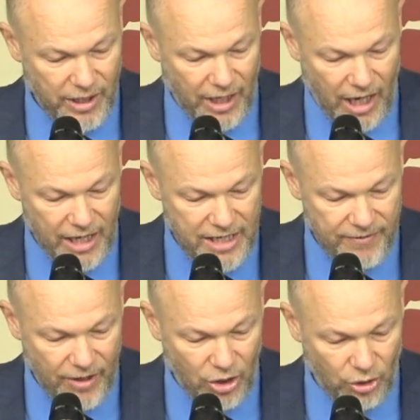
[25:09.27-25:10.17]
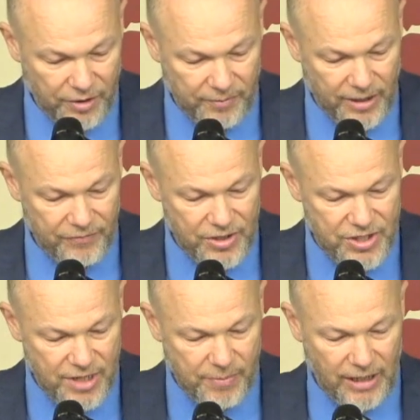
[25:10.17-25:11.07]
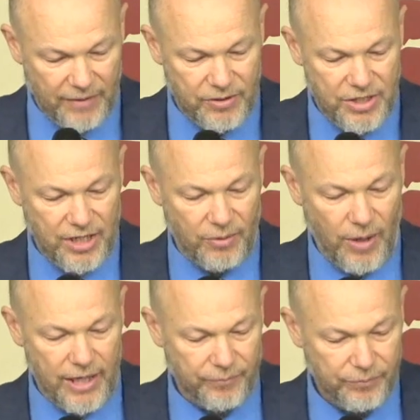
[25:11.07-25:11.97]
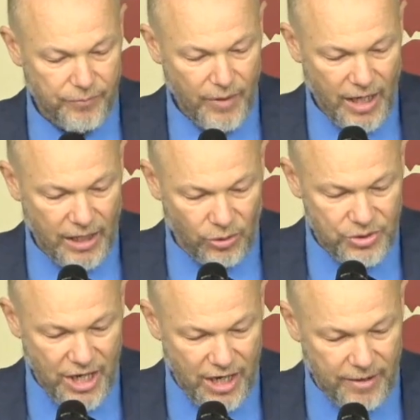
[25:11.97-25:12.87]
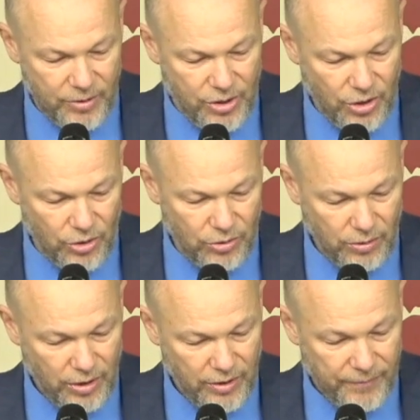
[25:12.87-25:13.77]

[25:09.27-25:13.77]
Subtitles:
And I, even I only am left, they seek my life to take it away. And the Lord said to him, go,